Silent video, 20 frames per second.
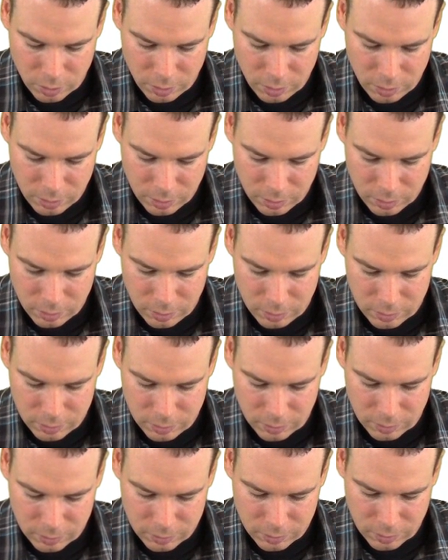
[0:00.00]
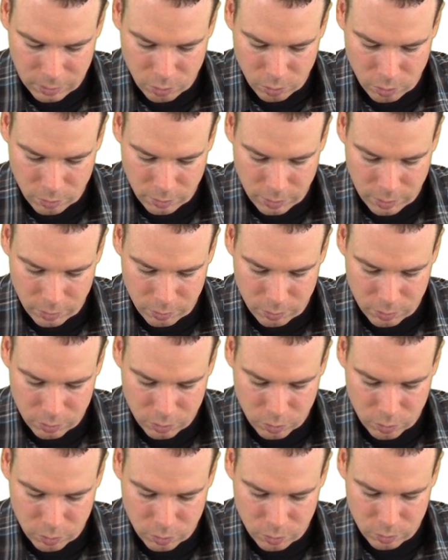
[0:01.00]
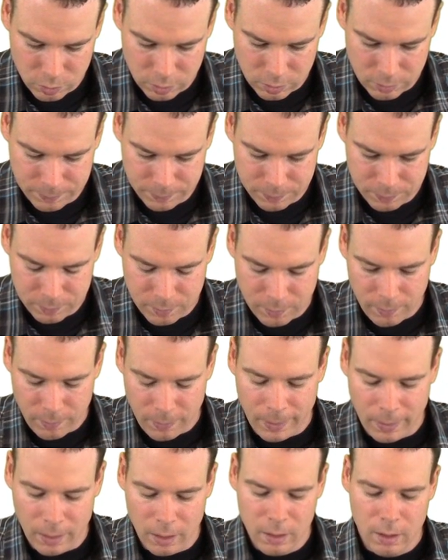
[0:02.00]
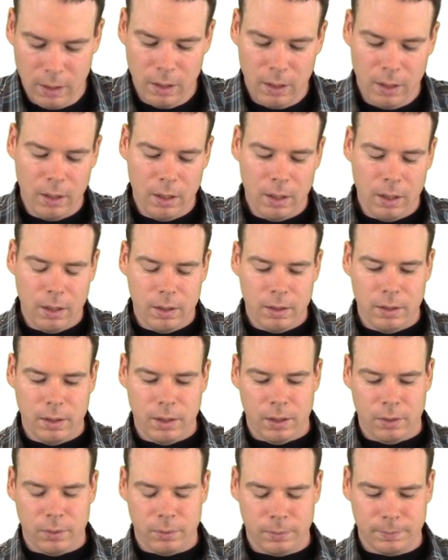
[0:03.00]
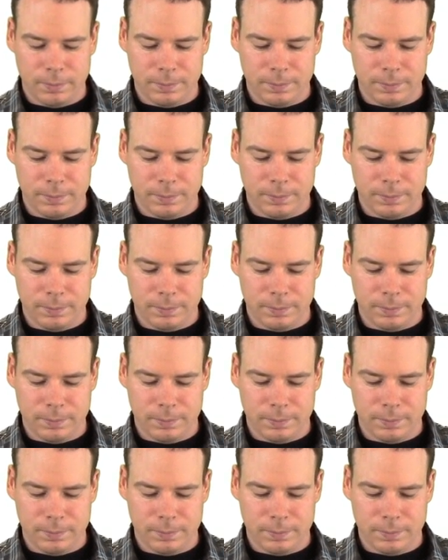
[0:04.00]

You get these things, they go around screws. Now,